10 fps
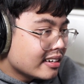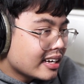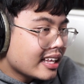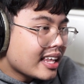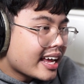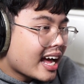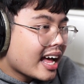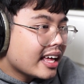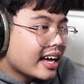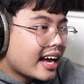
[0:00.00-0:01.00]
uh, like,
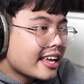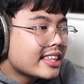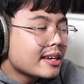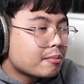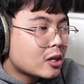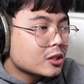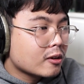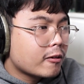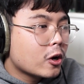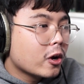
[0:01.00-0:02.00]
I, I think because
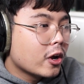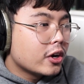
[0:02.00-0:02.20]
of her